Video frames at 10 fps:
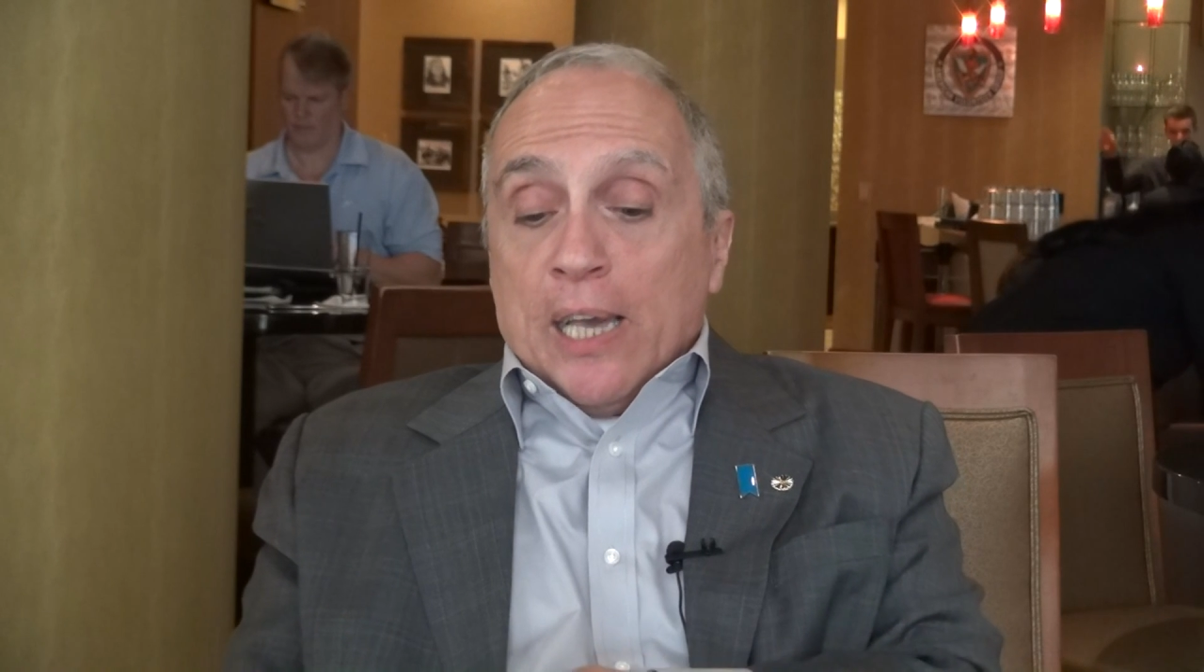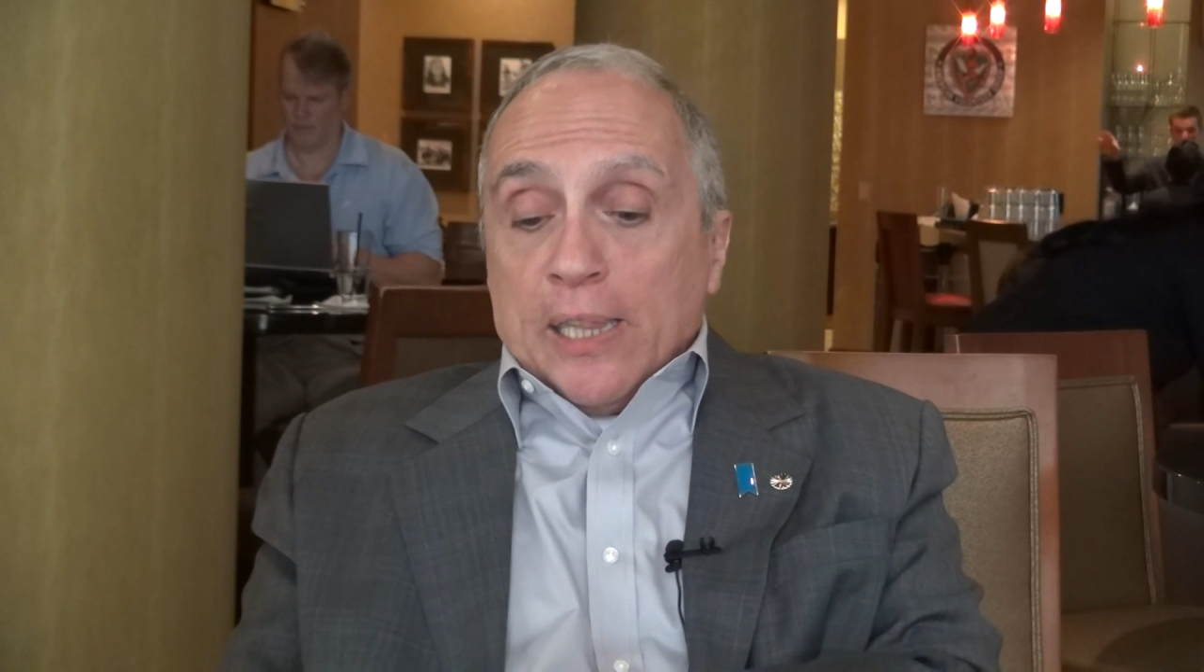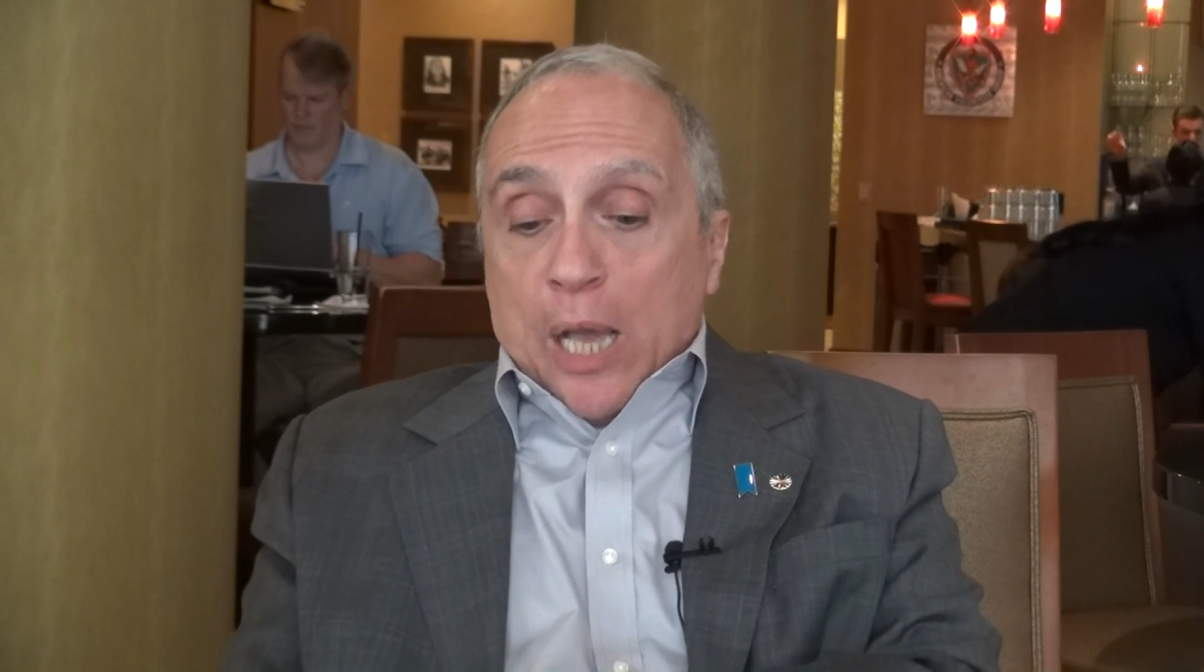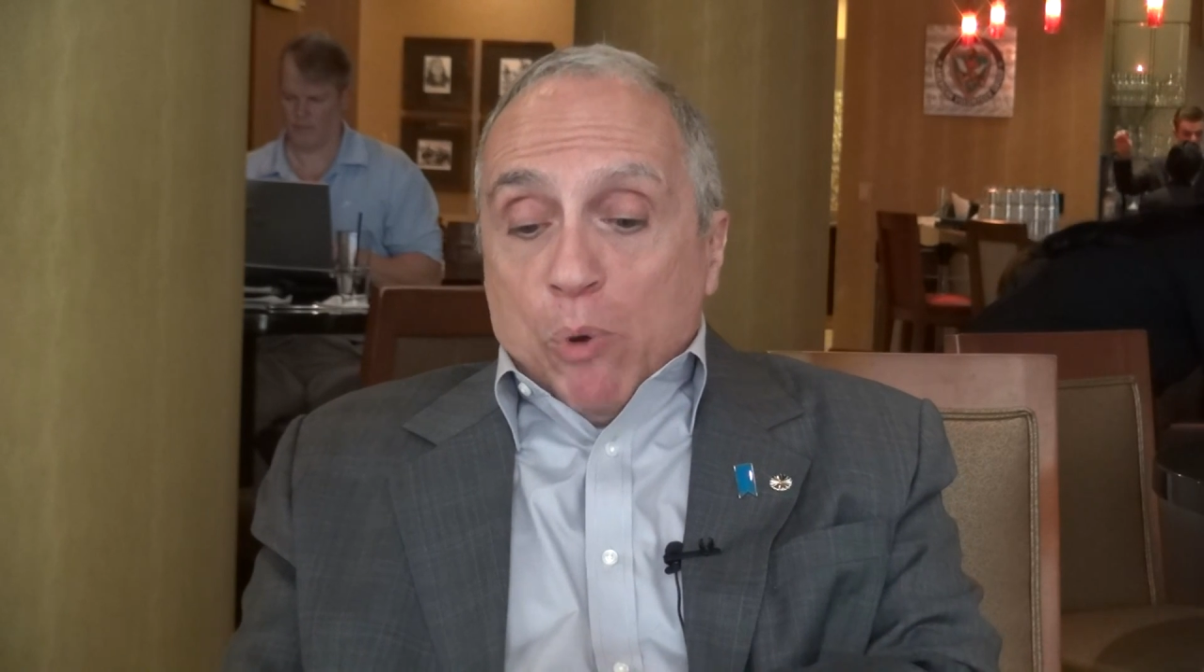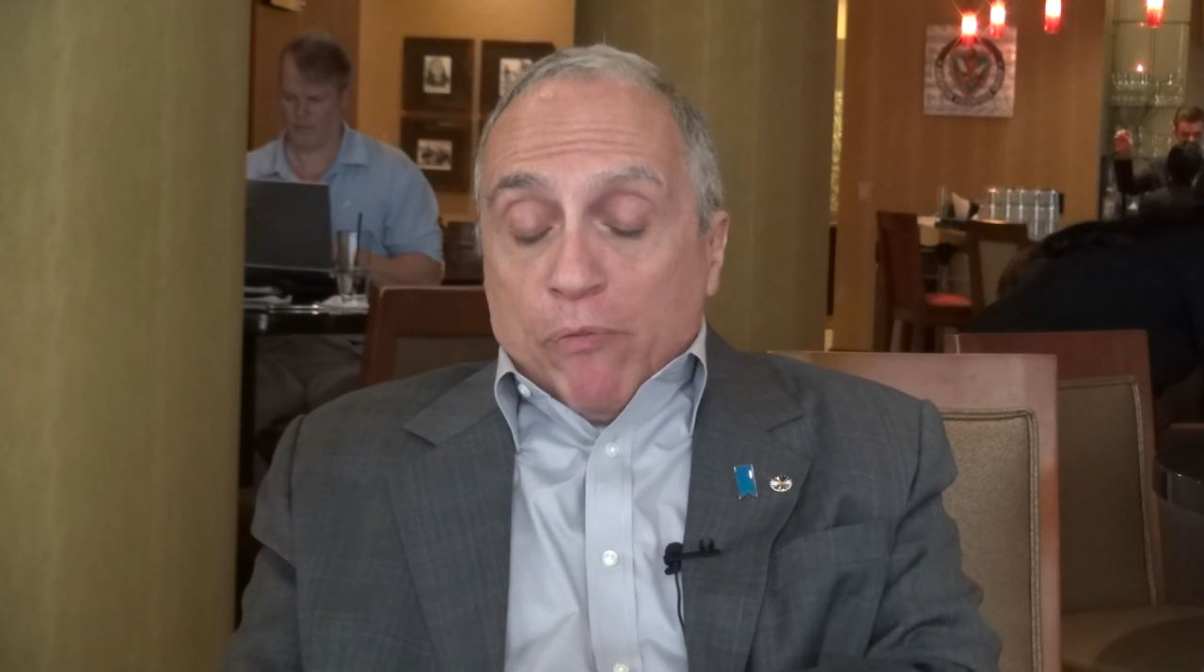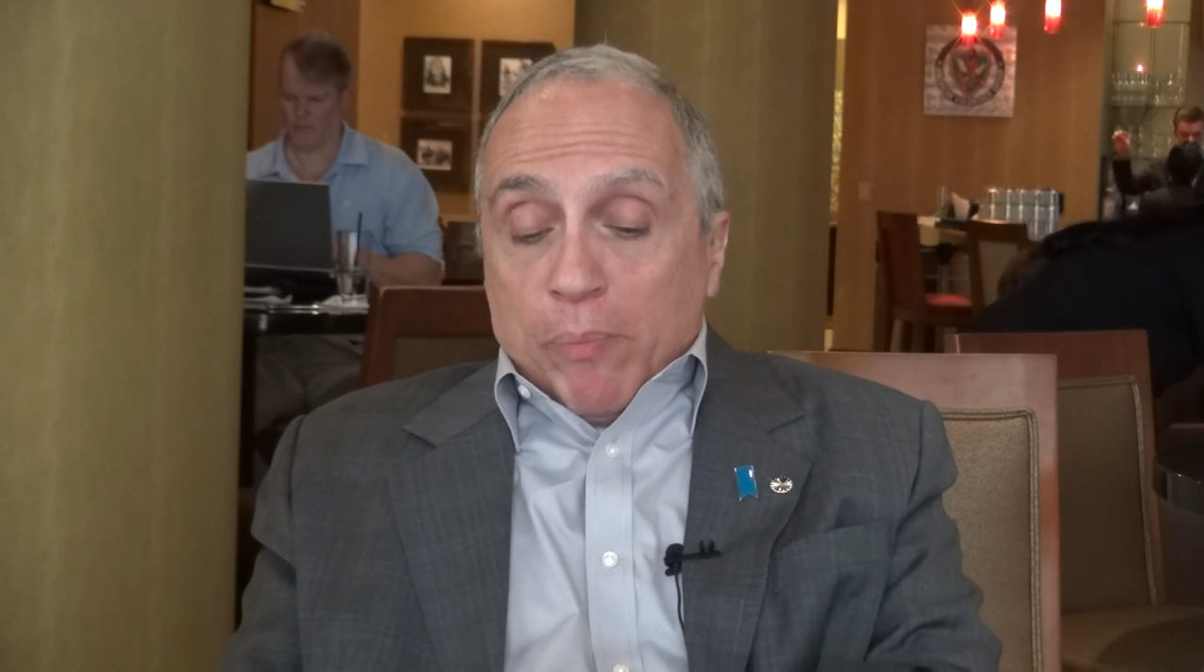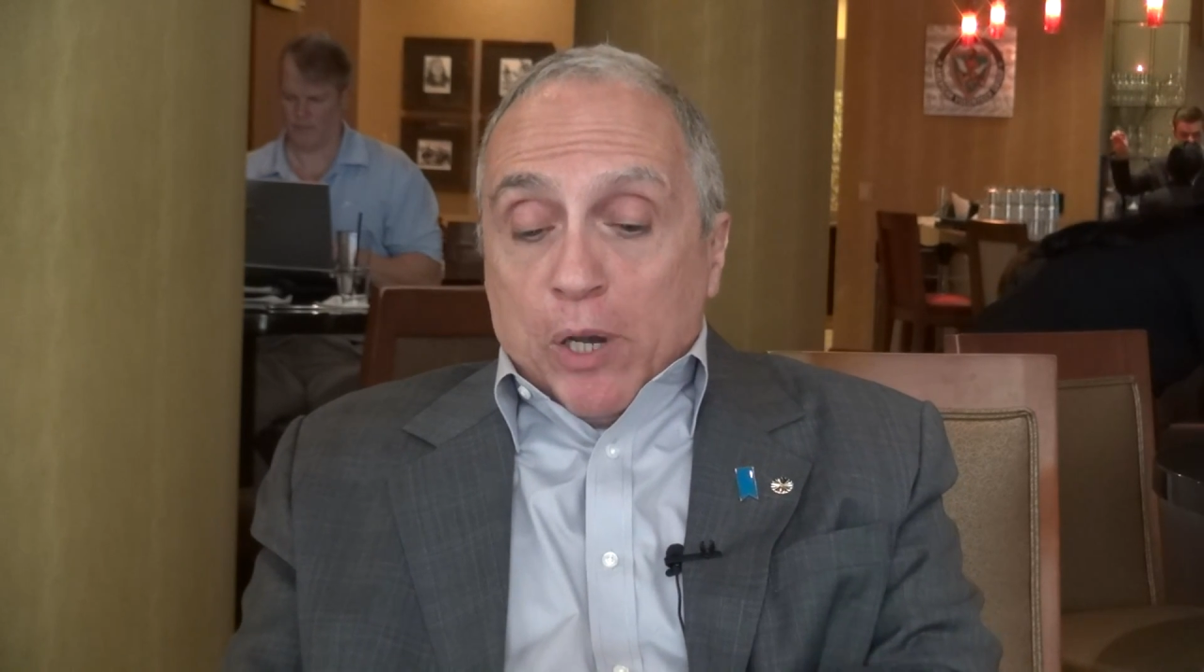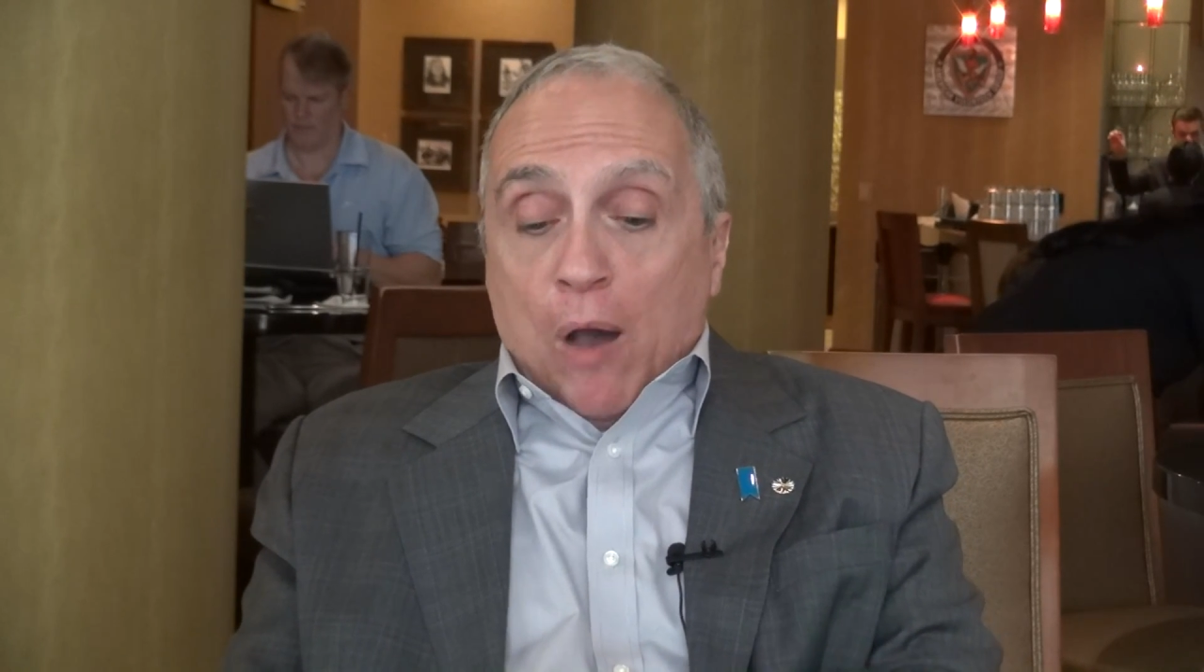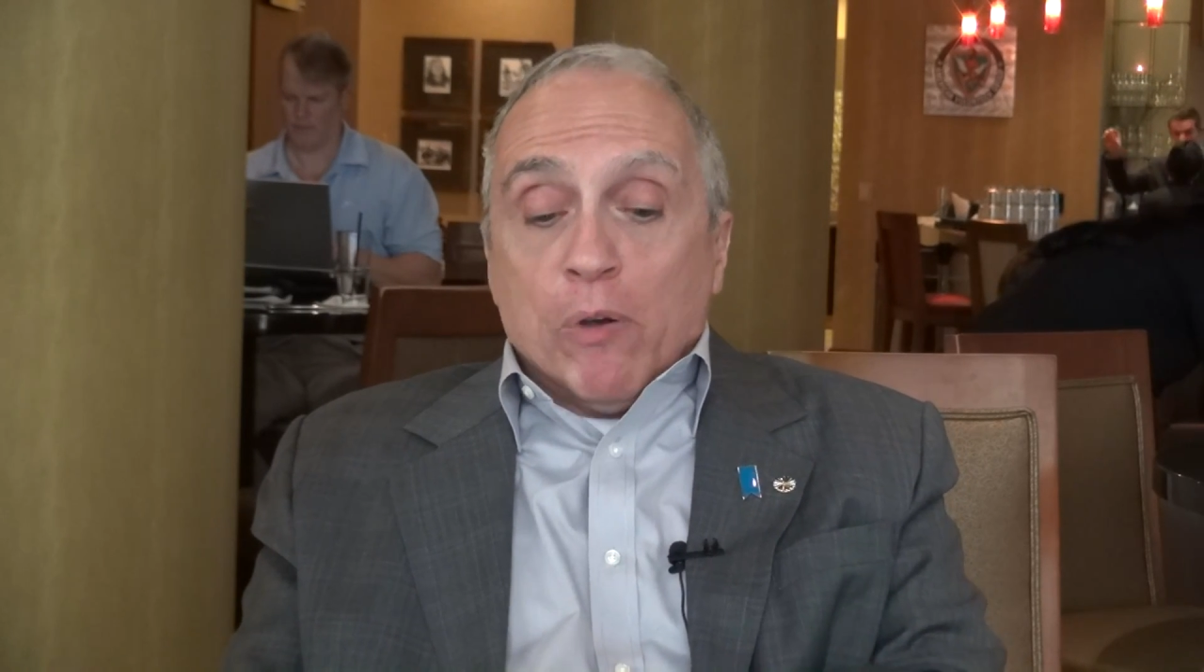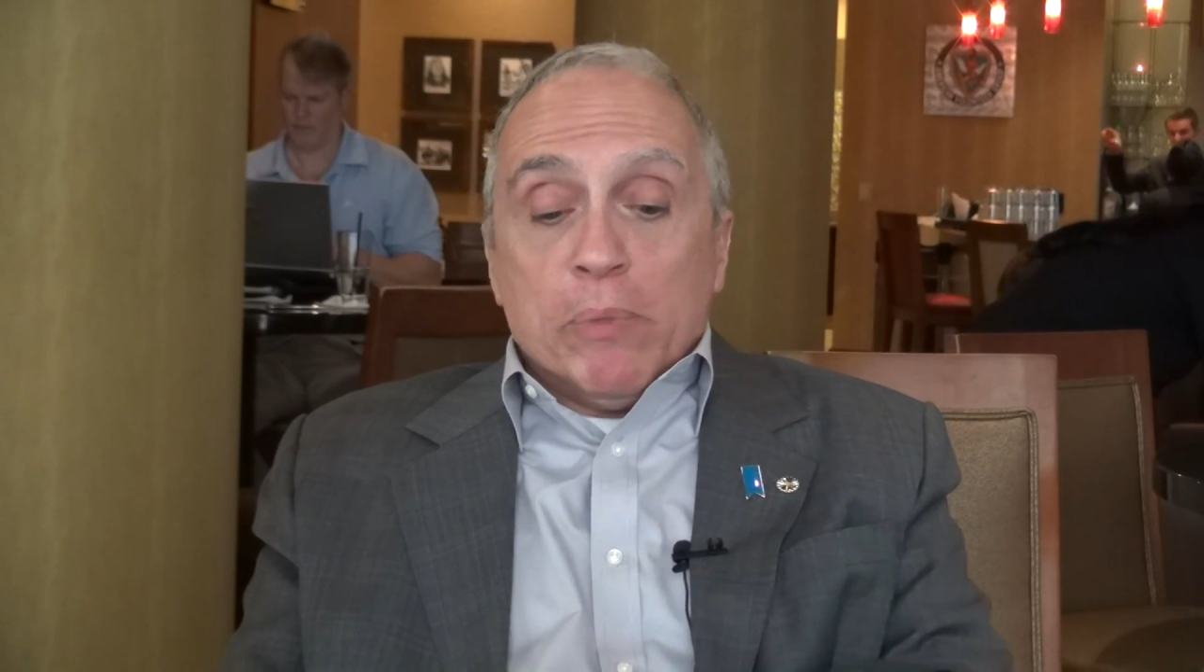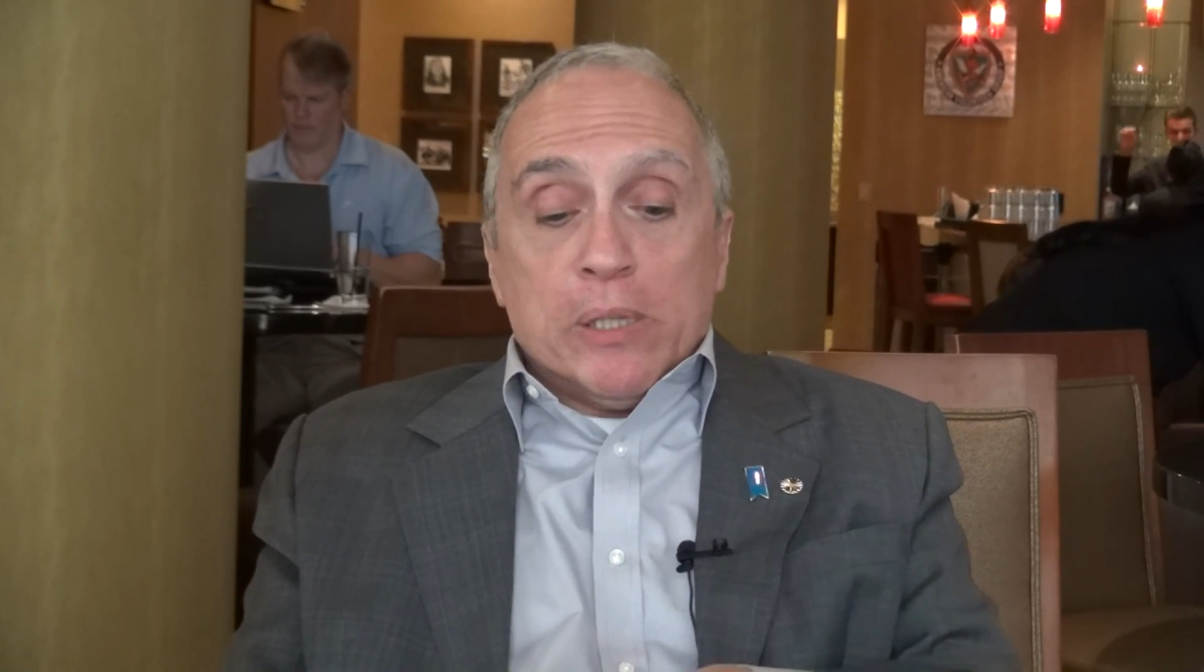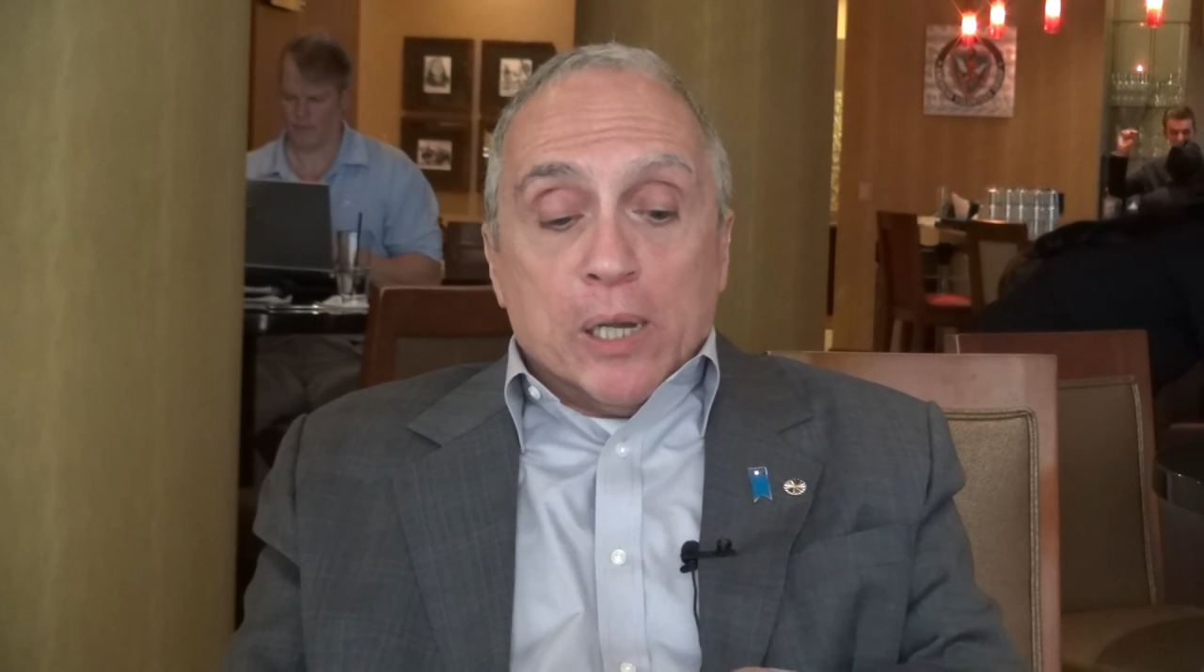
They went from government